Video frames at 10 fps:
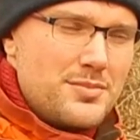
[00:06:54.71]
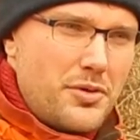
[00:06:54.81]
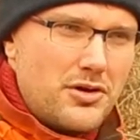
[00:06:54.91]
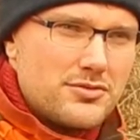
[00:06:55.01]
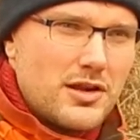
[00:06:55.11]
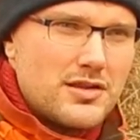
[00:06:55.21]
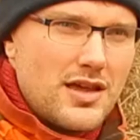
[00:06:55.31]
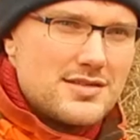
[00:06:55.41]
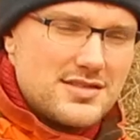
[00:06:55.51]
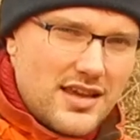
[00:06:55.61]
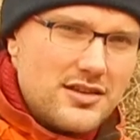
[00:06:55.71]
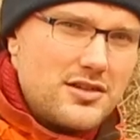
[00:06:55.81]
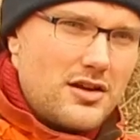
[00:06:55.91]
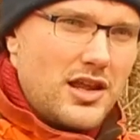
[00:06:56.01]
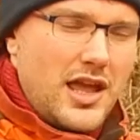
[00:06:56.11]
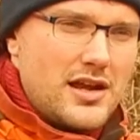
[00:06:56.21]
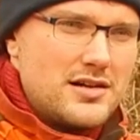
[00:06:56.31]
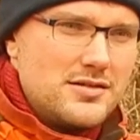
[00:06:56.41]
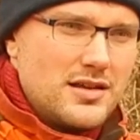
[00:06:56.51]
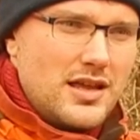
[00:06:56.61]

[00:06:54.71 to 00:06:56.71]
burned with secondary air